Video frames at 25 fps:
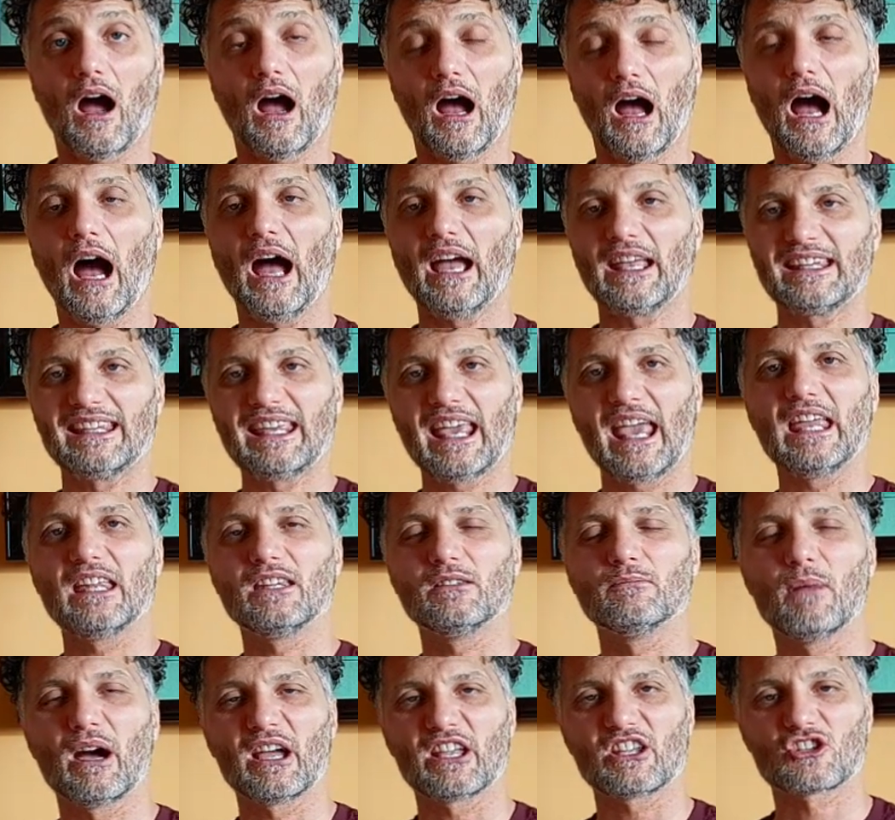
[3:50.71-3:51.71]
I gained
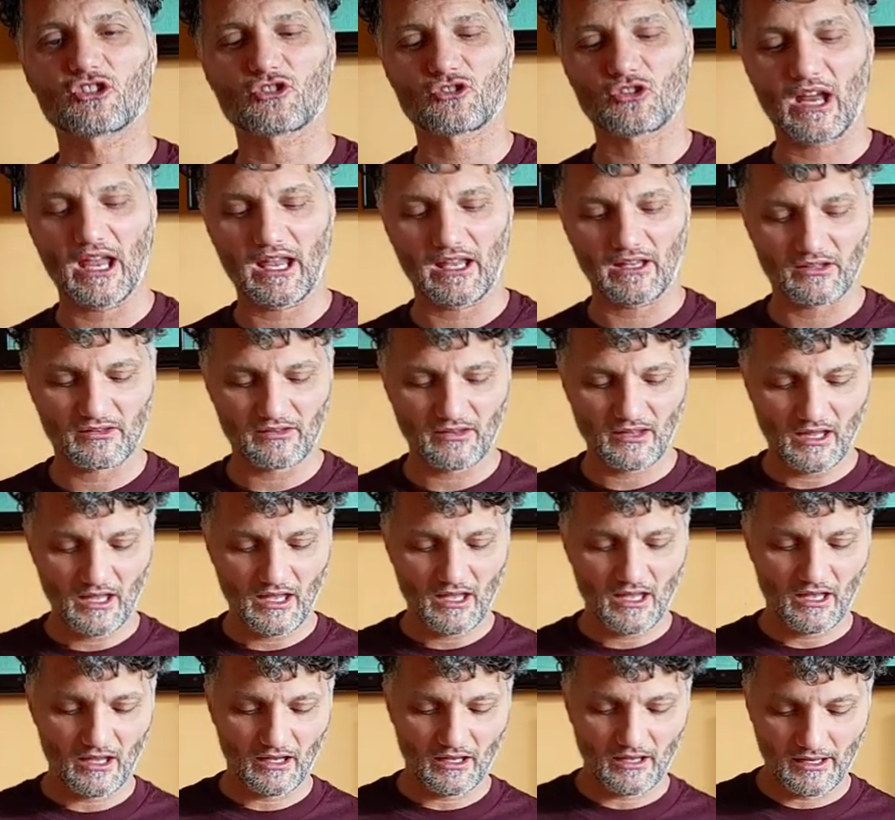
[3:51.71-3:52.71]
my strength
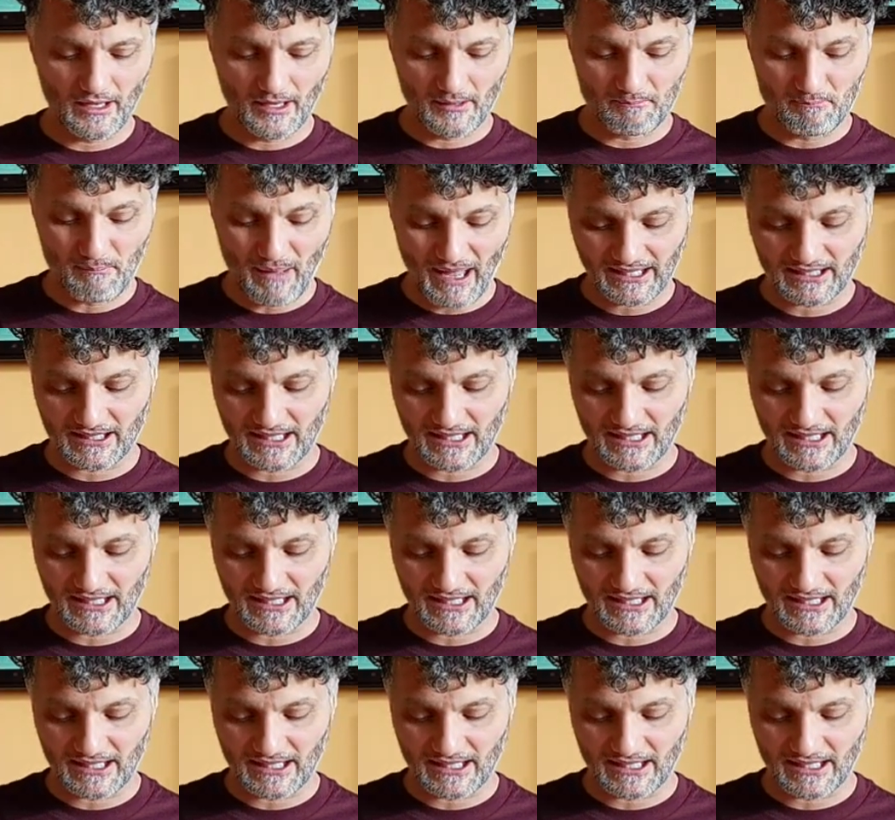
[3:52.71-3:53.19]
back